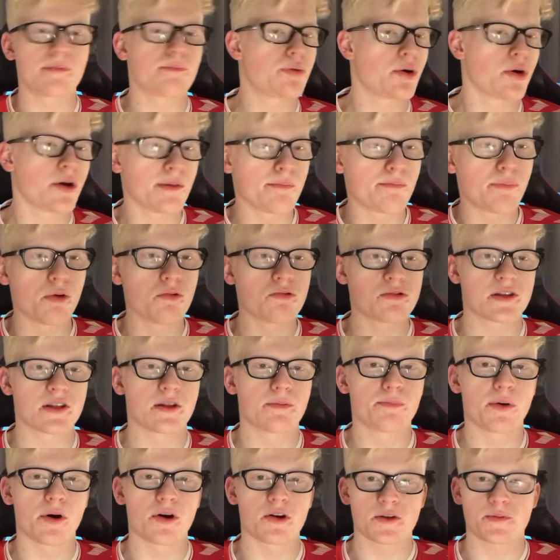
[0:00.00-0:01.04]
putting balls in the
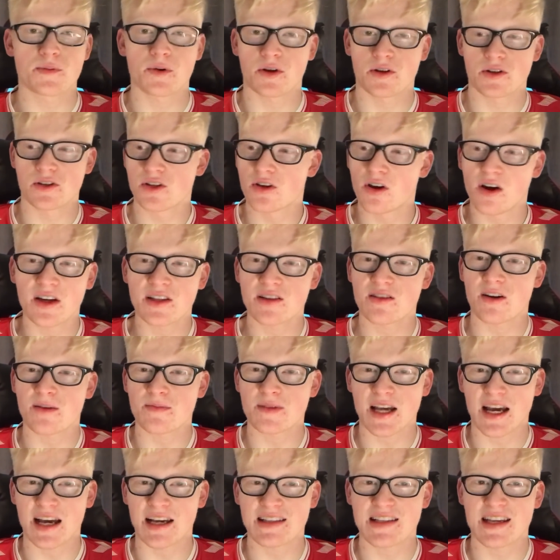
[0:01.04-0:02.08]
box, because 9 times
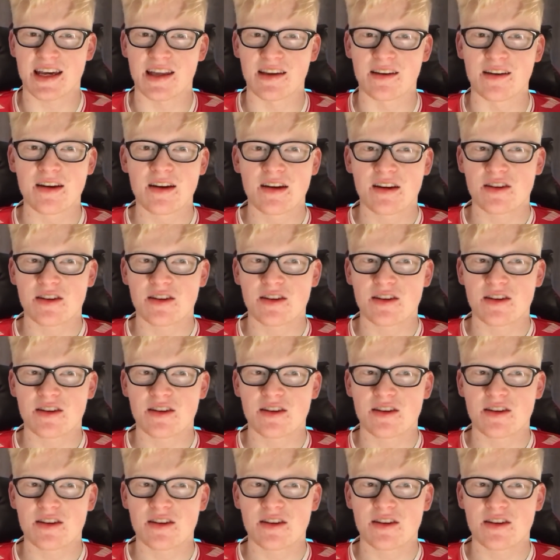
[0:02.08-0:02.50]
out of 10,